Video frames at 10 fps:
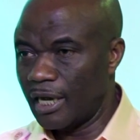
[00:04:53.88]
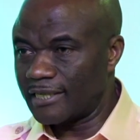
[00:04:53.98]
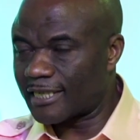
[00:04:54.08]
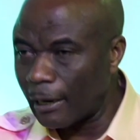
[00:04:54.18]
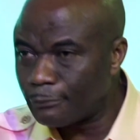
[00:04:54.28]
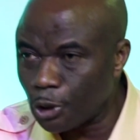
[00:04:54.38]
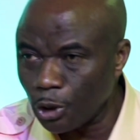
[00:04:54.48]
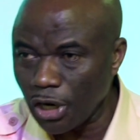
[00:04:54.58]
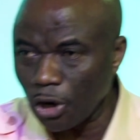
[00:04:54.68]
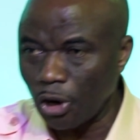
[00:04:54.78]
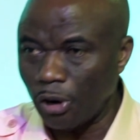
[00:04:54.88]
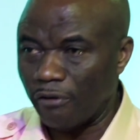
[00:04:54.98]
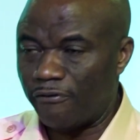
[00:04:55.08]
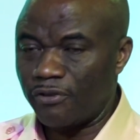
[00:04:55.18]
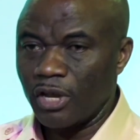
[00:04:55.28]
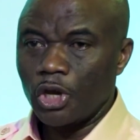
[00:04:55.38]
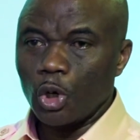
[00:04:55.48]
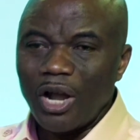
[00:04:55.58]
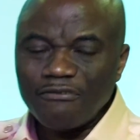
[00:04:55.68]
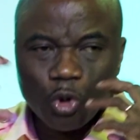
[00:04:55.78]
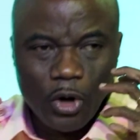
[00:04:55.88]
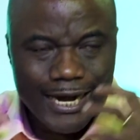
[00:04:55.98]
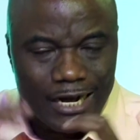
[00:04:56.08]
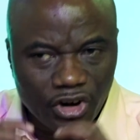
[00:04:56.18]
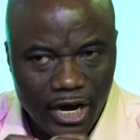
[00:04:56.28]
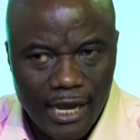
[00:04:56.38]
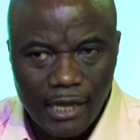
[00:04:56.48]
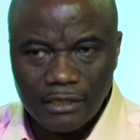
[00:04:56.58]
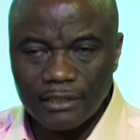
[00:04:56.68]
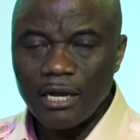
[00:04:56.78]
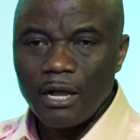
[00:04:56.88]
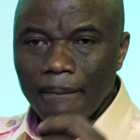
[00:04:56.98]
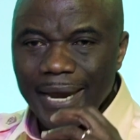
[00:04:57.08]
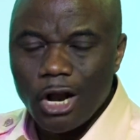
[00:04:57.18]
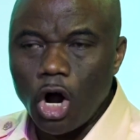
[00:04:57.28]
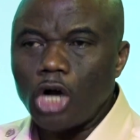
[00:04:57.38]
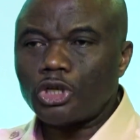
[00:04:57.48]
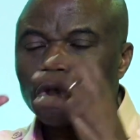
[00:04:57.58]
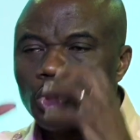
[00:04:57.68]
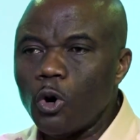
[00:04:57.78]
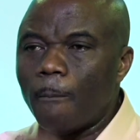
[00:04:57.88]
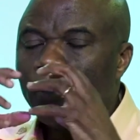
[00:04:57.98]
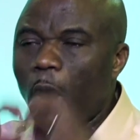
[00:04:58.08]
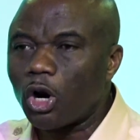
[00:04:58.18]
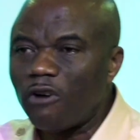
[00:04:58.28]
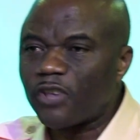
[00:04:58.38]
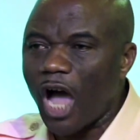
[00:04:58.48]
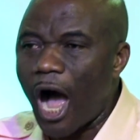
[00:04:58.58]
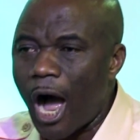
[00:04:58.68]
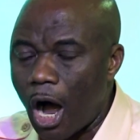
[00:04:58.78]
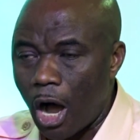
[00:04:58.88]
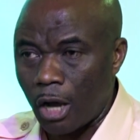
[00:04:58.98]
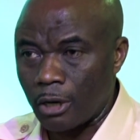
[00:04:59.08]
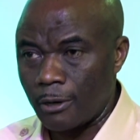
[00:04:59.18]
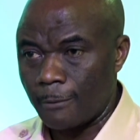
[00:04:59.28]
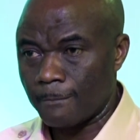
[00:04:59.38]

and subdue the earth. You have to increase because you born of God.